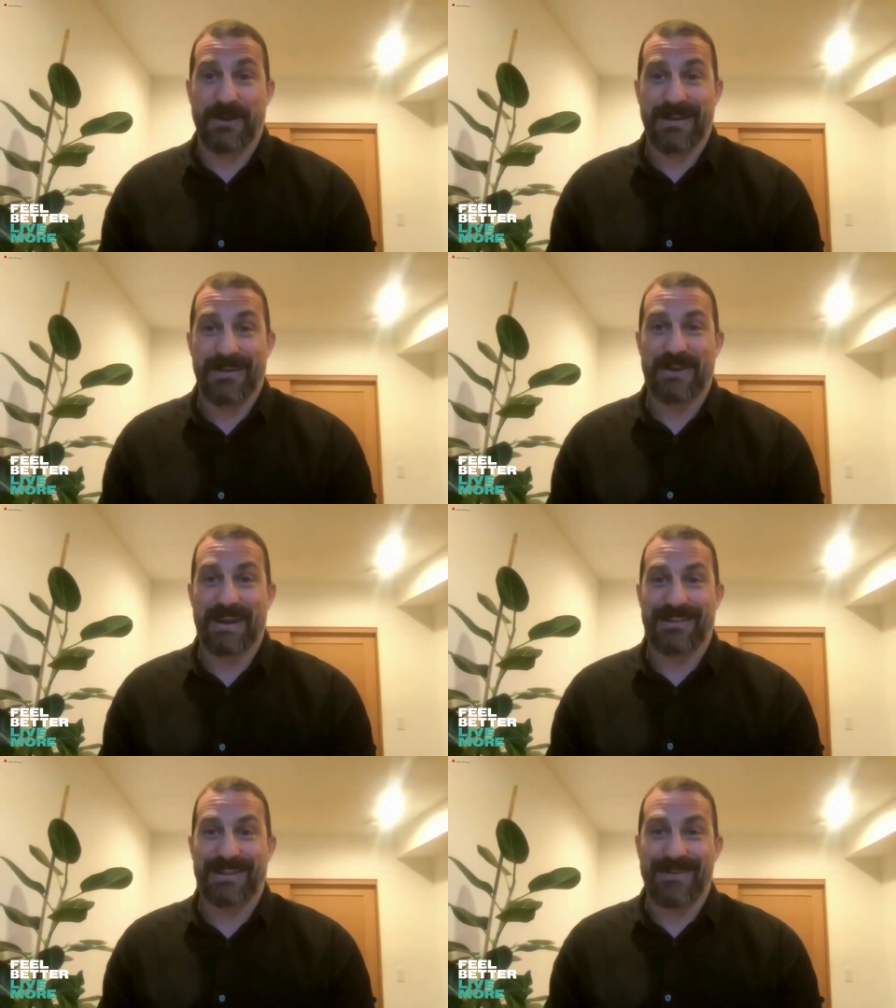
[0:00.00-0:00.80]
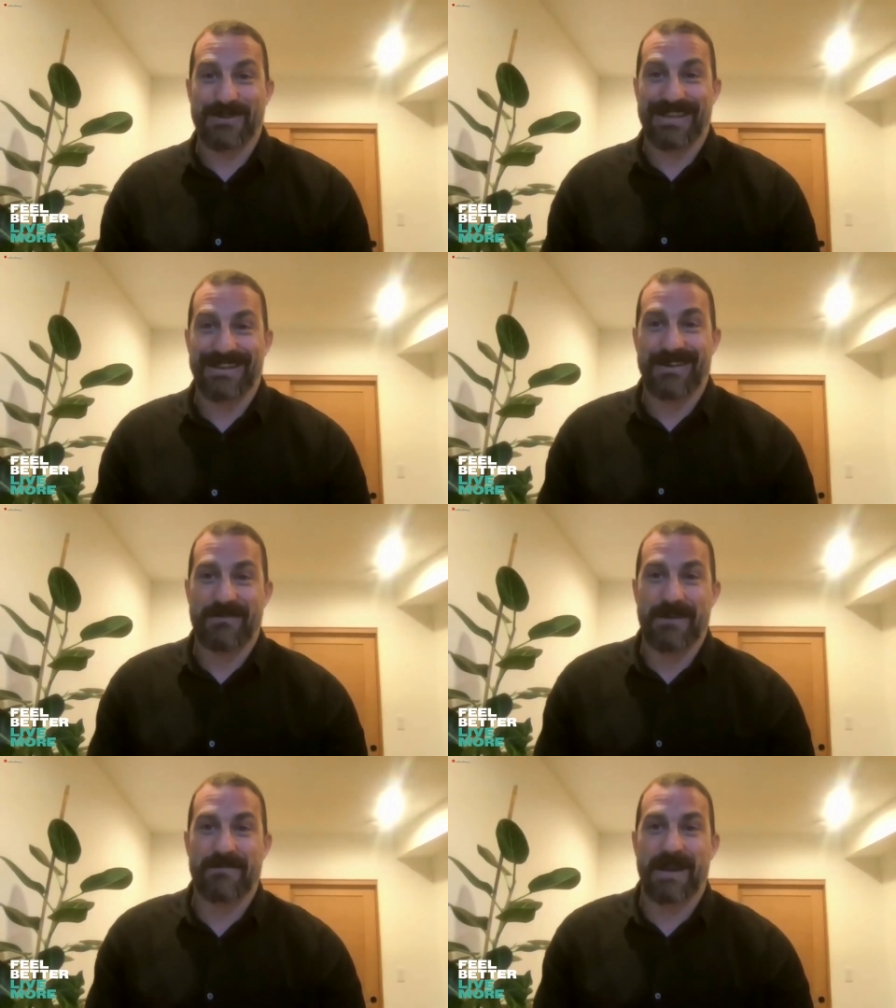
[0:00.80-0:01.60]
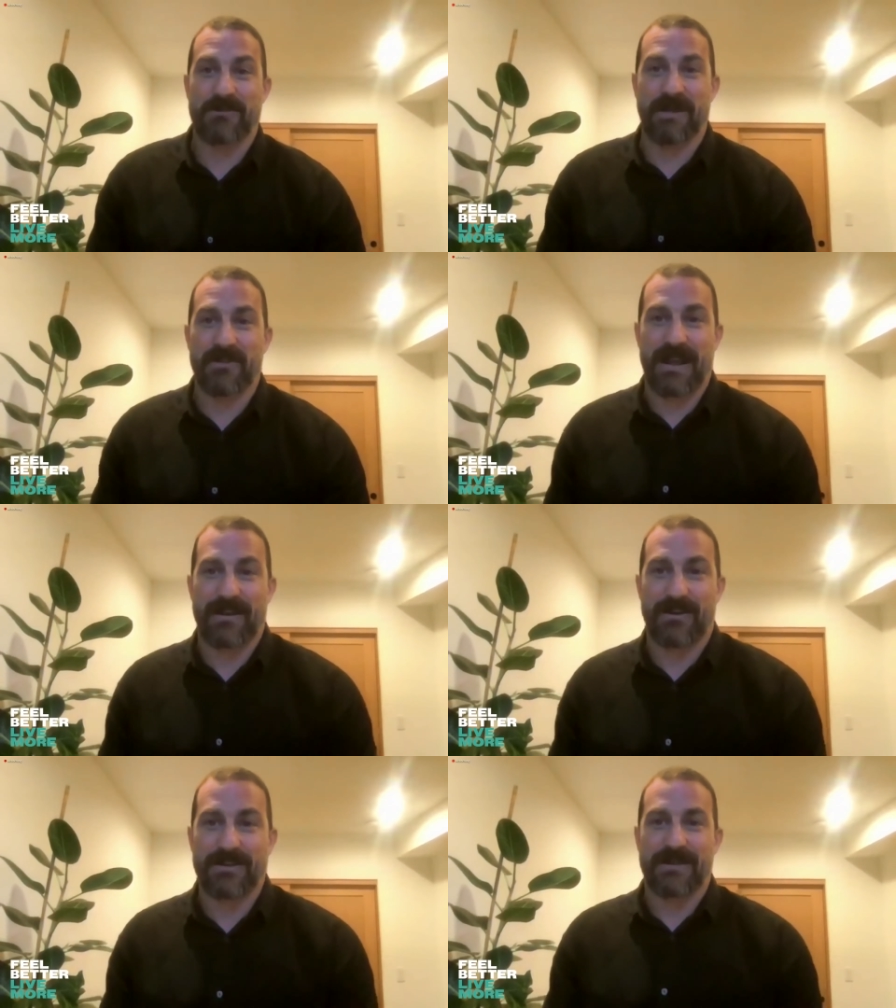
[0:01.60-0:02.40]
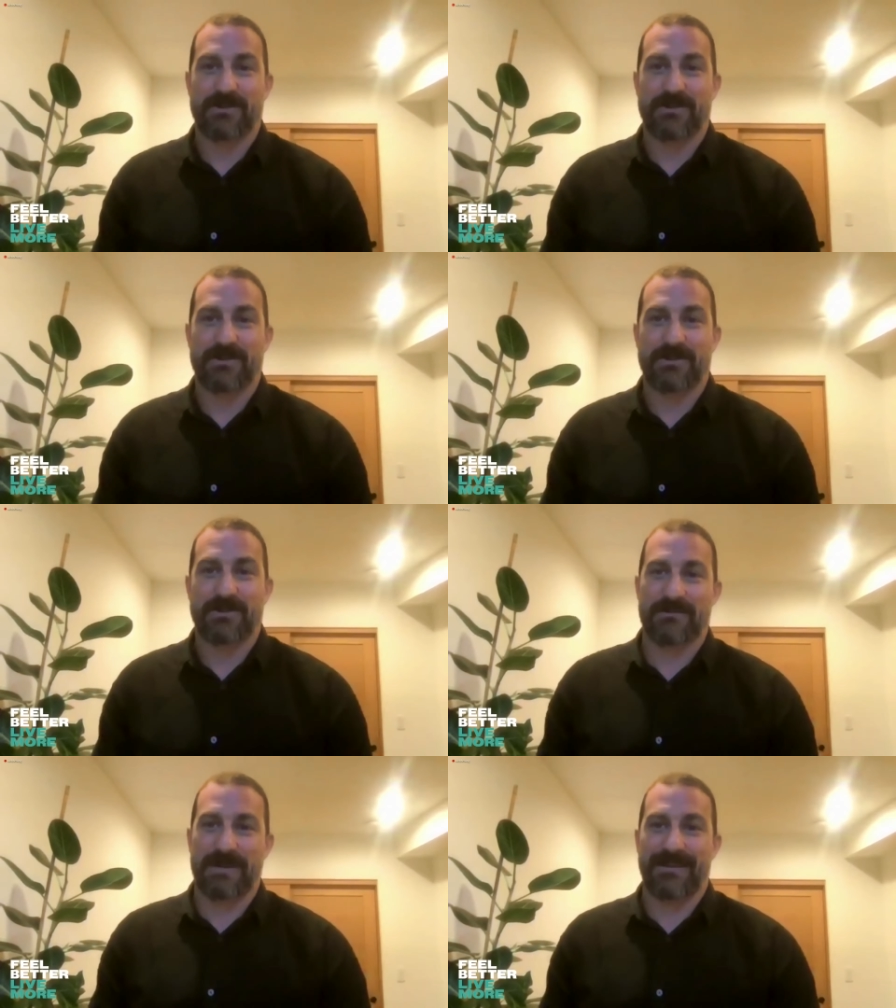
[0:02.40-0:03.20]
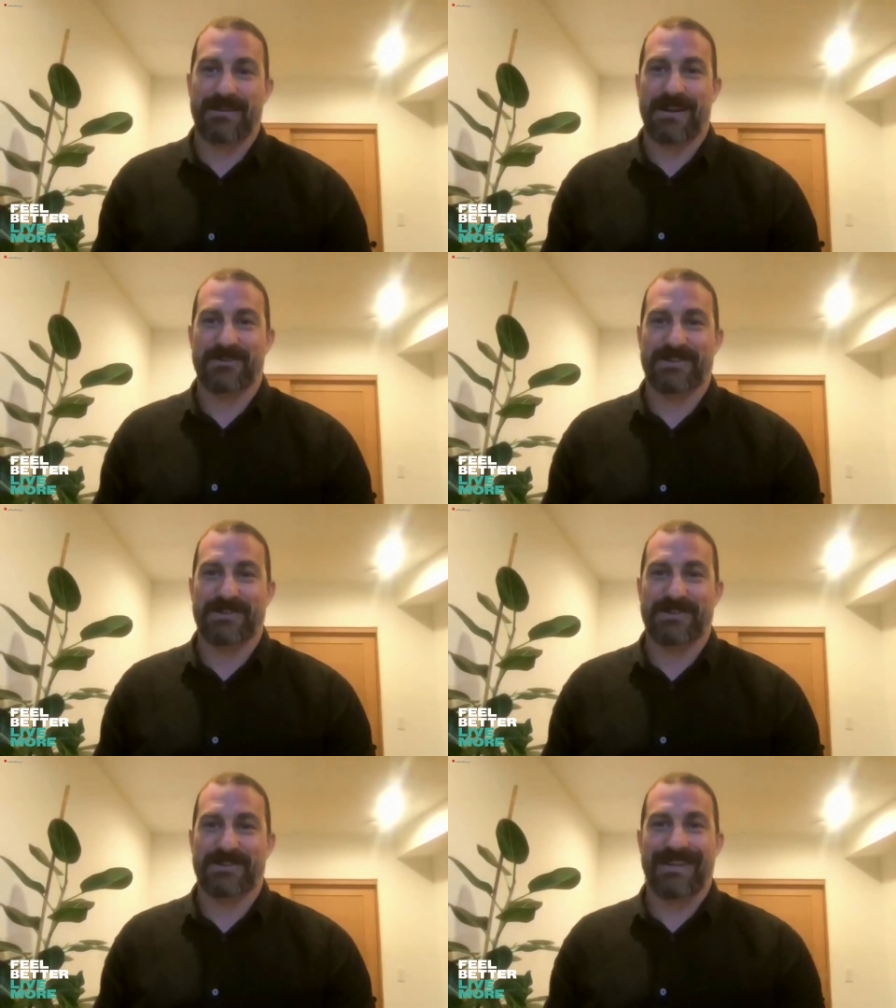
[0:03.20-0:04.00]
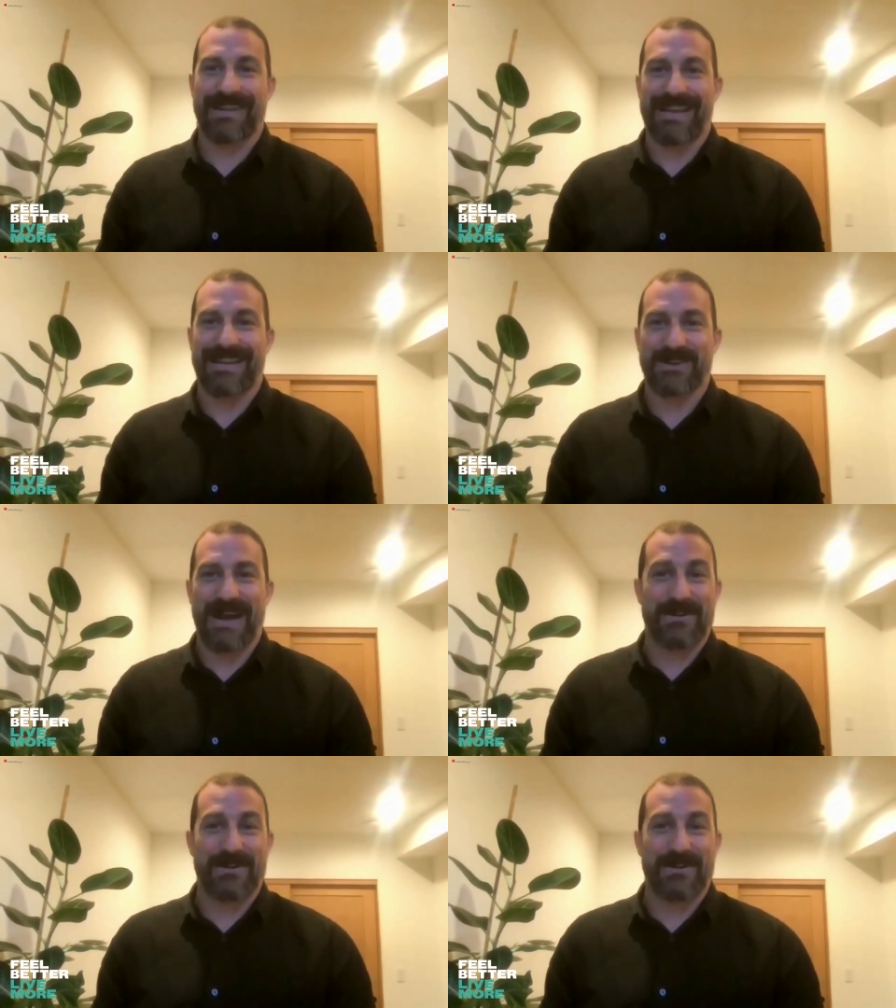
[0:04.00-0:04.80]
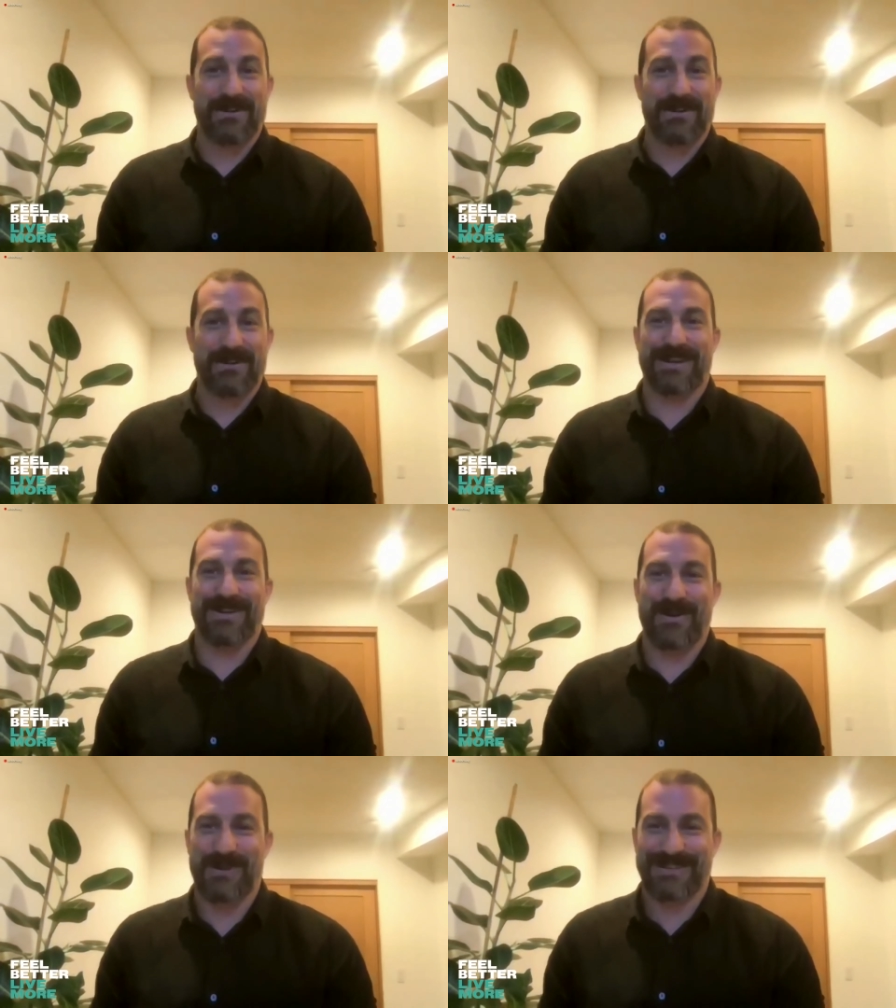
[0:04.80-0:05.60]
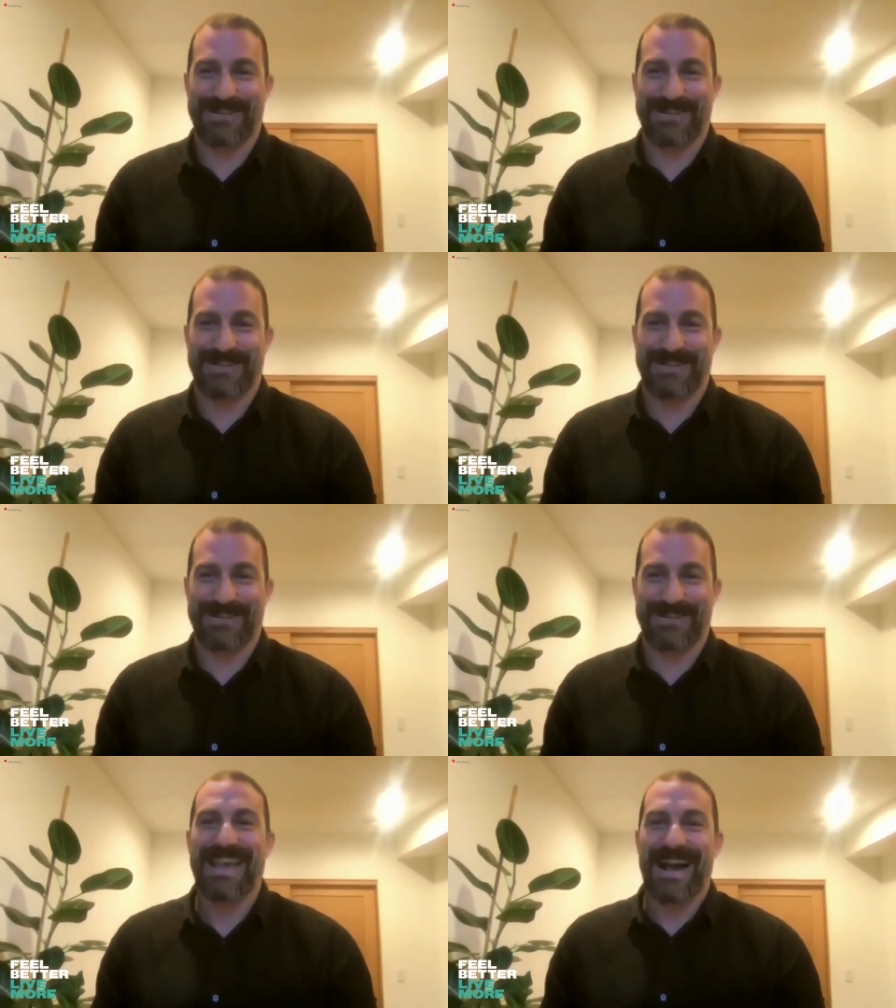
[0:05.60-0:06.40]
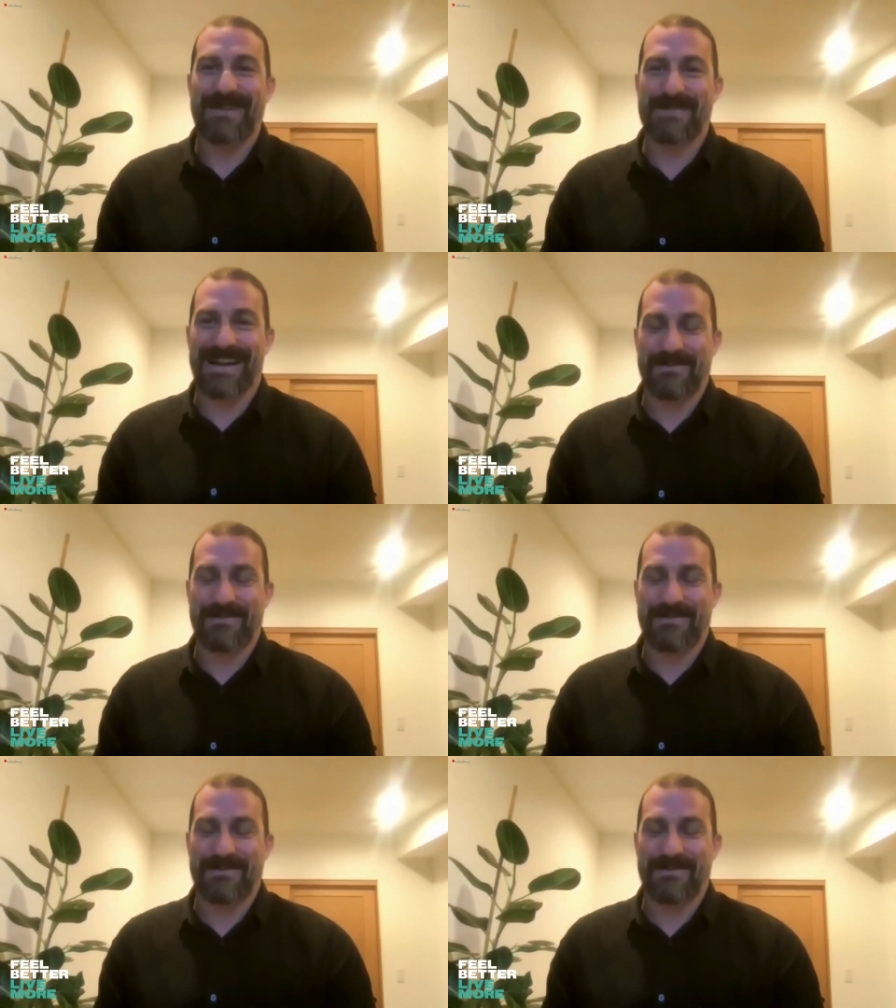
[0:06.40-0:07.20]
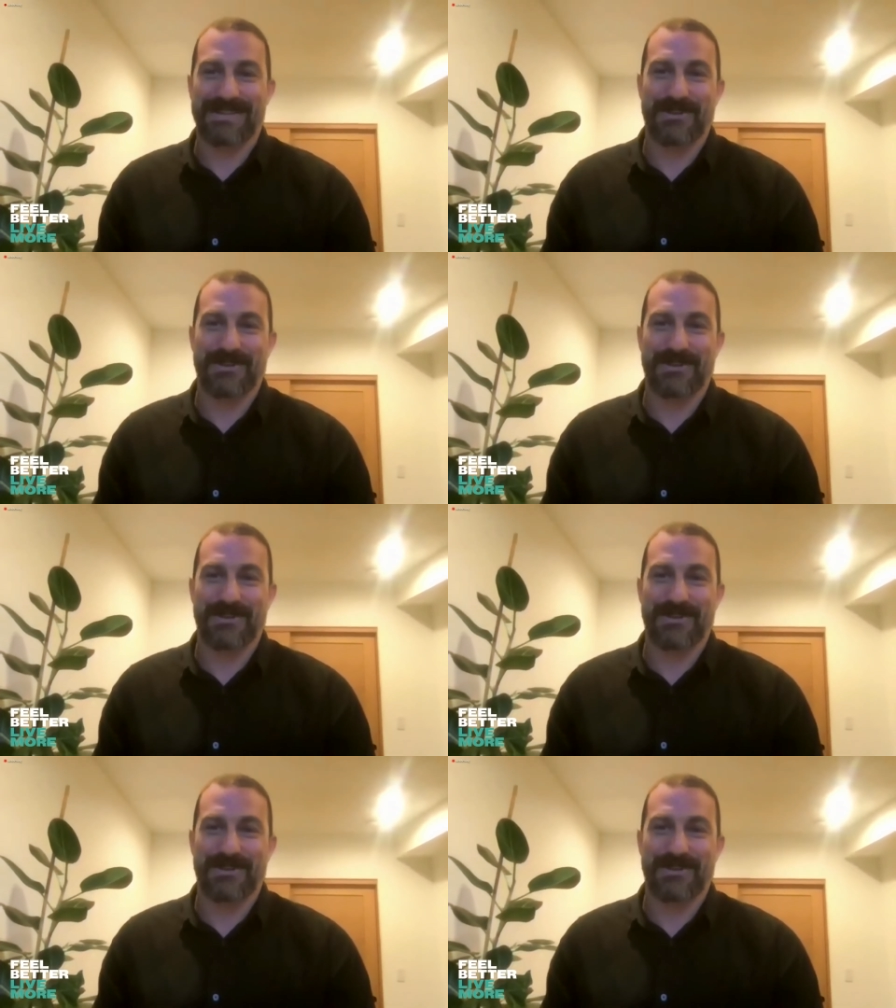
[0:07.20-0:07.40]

Frankly, I was, you know, my own mother had a hard time controlling me when I was a kid. And so I don't like to be told what to do. I'm not a people pleaser,